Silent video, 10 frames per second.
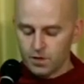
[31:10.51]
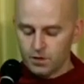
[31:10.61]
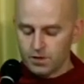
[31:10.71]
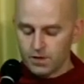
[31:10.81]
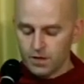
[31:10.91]

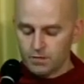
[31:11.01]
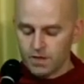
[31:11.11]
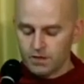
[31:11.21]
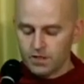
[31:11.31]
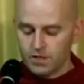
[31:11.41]
oh, that I
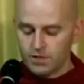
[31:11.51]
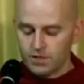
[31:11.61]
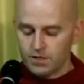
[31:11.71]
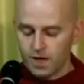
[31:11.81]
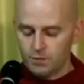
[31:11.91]
might
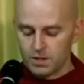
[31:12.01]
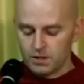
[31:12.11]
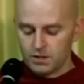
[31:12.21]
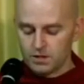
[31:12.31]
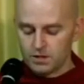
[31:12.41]
teach the
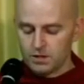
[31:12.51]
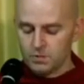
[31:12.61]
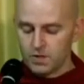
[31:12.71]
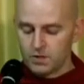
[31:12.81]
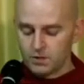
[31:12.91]
Dhamma
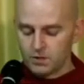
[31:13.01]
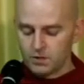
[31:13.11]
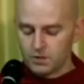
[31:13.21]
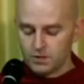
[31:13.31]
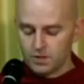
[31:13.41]
to the
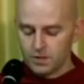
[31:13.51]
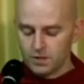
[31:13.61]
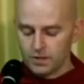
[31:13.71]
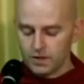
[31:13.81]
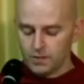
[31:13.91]
bhikkhus,
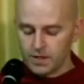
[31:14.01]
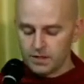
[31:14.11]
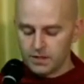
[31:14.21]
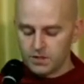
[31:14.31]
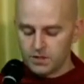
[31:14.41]
that I
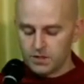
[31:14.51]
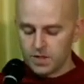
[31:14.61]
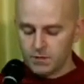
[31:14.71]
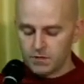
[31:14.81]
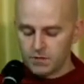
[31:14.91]
might teach
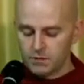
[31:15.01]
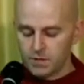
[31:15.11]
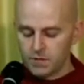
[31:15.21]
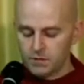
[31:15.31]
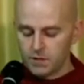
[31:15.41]
the Dhamma to
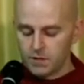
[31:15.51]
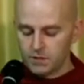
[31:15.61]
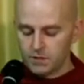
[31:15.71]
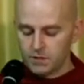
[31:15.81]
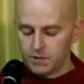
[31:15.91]
the
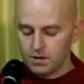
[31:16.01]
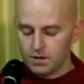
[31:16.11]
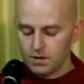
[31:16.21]
bhikkhunis,